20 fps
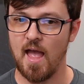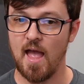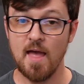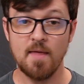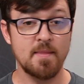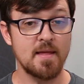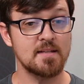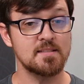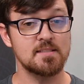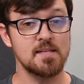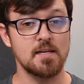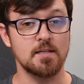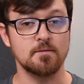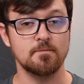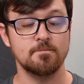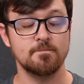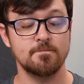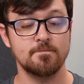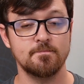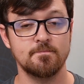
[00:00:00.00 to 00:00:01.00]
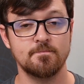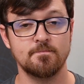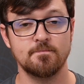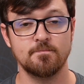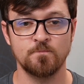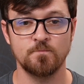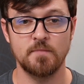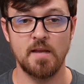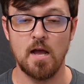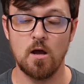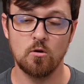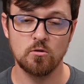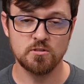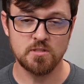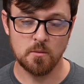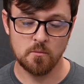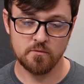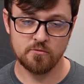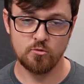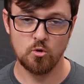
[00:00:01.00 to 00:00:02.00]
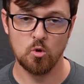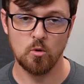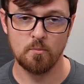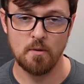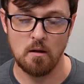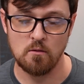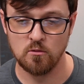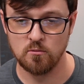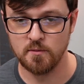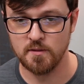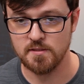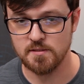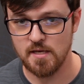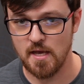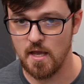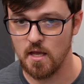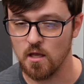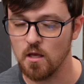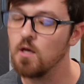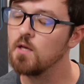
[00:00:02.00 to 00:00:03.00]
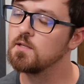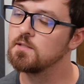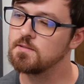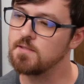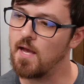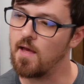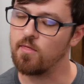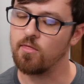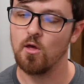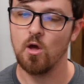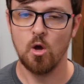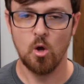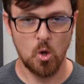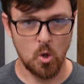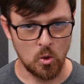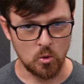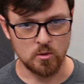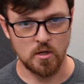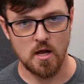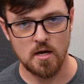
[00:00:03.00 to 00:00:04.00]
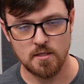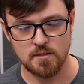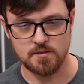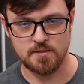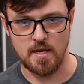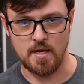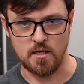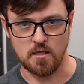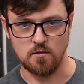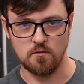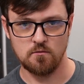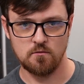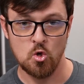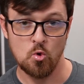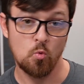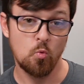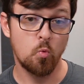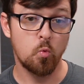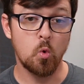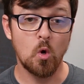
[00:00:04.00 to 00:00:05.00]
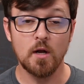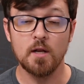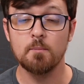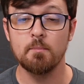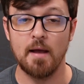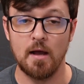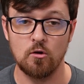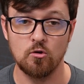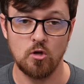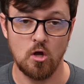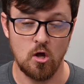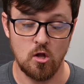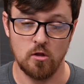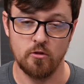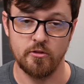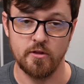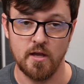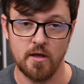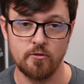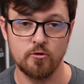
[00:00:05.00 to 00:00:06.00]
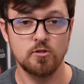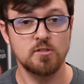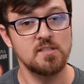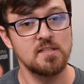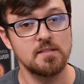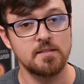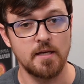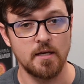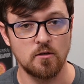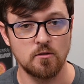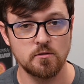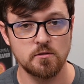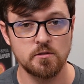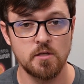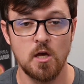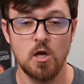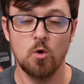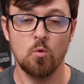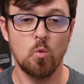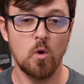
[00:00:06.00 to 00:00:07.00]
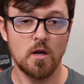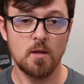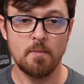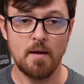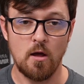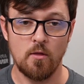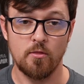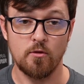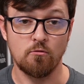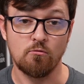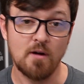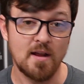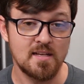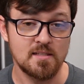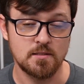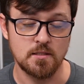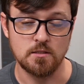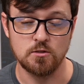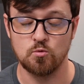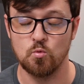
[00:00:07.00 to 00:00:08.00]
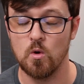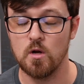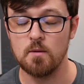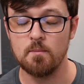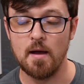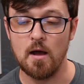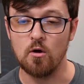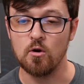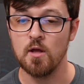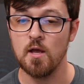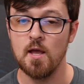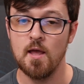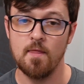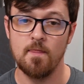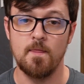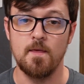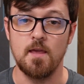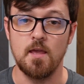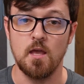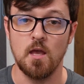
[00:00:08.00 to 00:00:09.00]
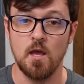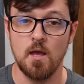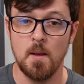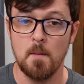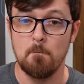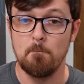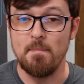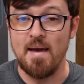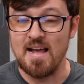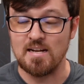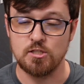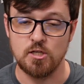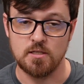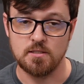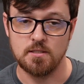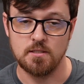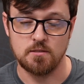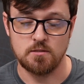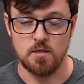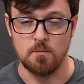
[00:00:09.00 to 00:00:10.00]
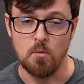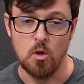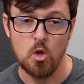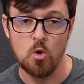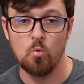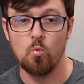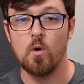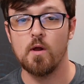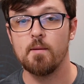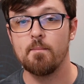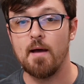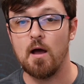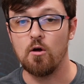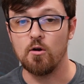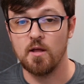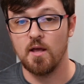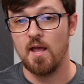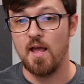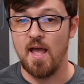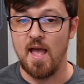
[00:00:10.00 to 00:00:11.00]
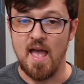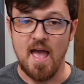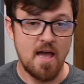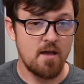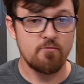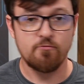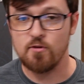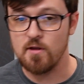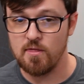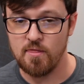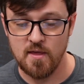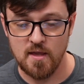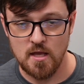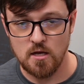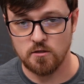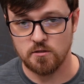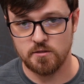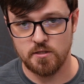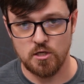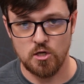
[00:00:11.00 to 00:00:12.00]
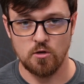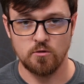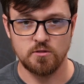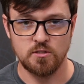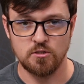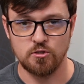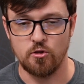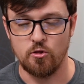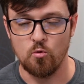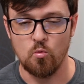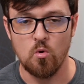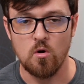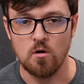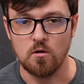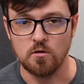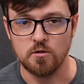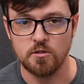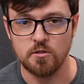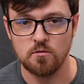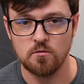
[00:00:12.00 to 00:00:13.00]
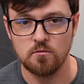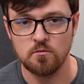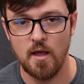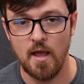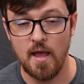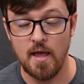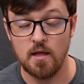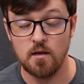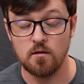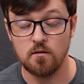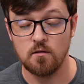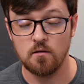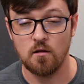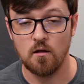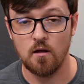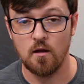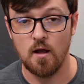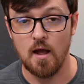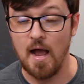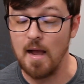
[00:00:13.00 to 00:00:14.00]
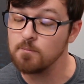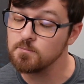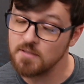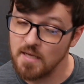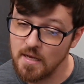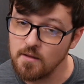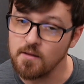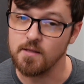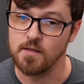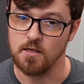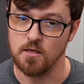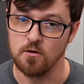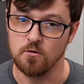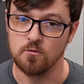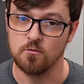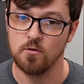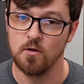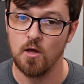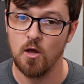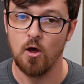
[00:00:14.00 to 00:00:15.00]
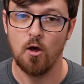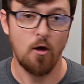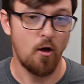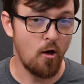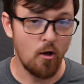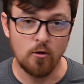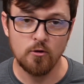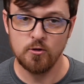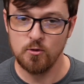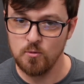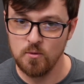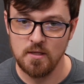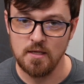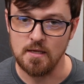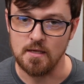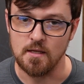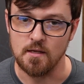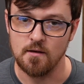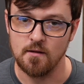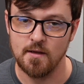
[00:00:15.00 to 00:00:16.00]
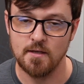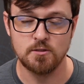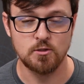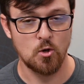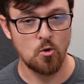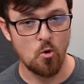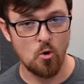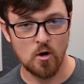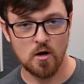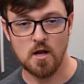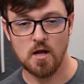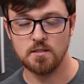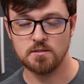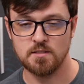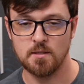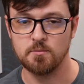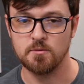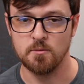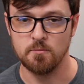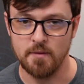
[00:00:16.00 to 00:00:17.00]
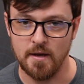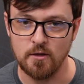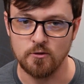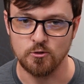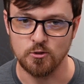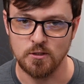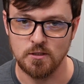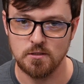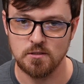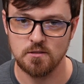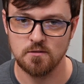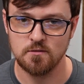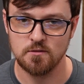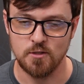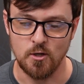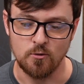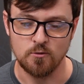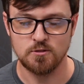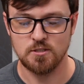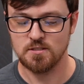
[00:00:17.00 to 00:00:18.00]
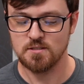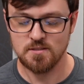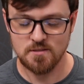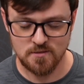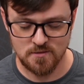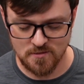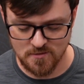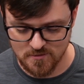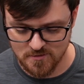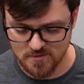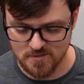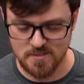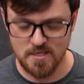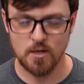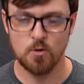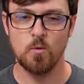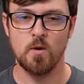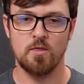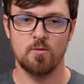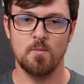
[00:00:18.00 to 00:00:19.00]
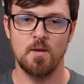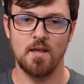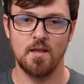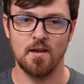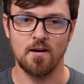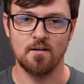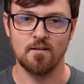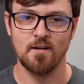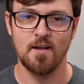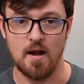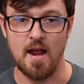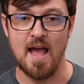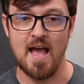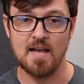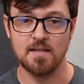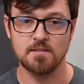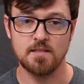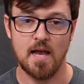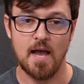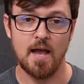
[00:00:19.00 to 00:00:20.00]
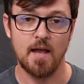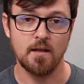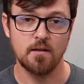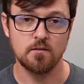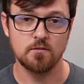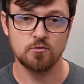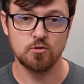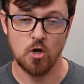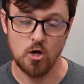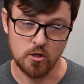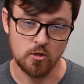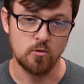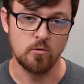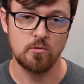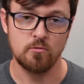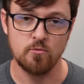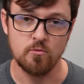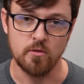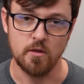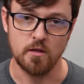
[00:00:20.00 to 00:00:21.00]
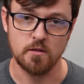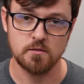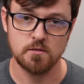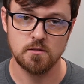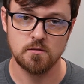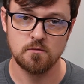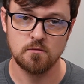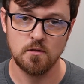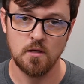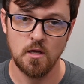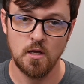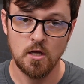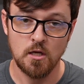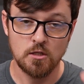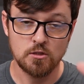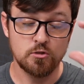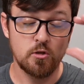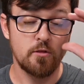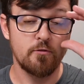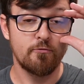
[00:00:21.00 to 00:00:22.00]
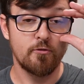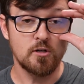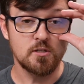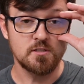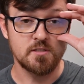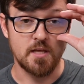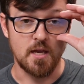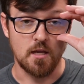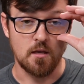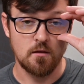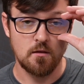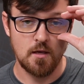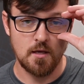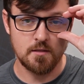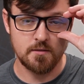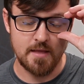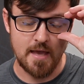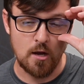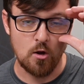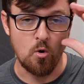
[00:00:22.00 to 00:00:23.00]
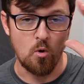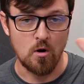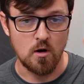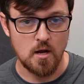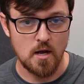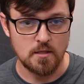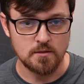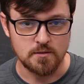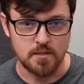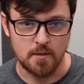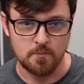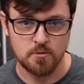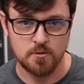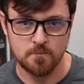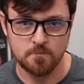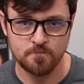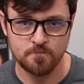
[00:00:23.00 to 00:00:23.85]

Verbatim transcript: And that's it. Now, some of you are probably saying, Seth, hold on a second. What about all the other details? What about the races? What about the magic system? What about everything else that goes into the world? And I'm telling you, all you need is a core concept and boundaries. So just stick with me here as I talk you through this. So the first thing is that core concept.